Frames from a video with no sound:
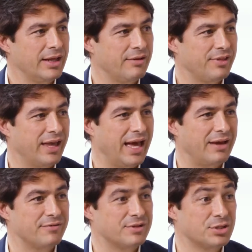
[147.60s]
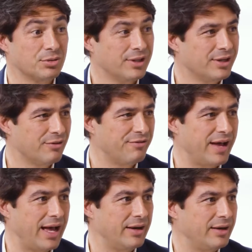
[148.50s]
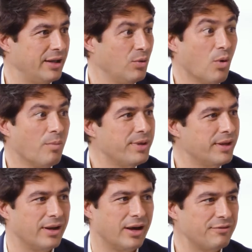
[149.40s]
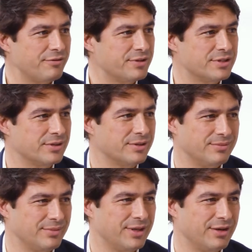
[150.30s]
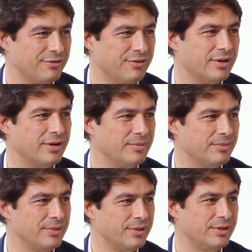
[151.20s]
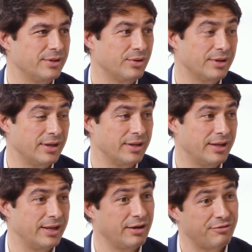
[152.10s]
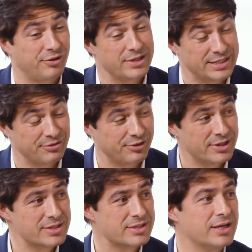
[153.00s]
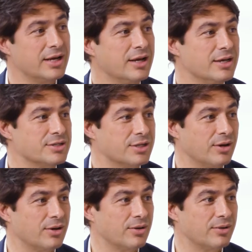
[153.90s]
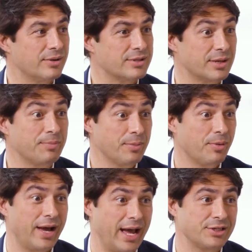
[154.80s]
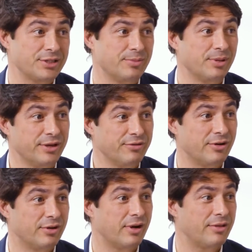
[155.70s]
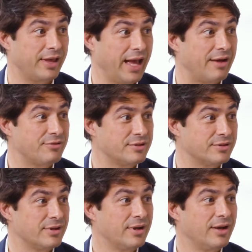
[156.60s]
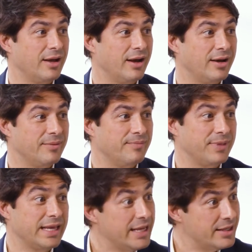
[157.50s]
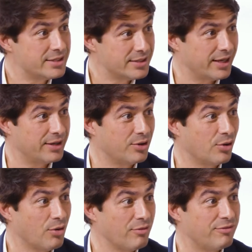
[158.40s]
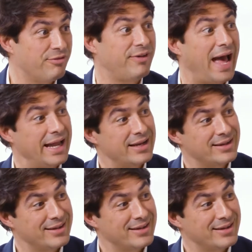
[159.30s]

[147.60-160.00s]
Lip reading: If they have too little fat, it won't be enough to give enough for a difference. So some people actually, believe it or not, they have to eat and grow fat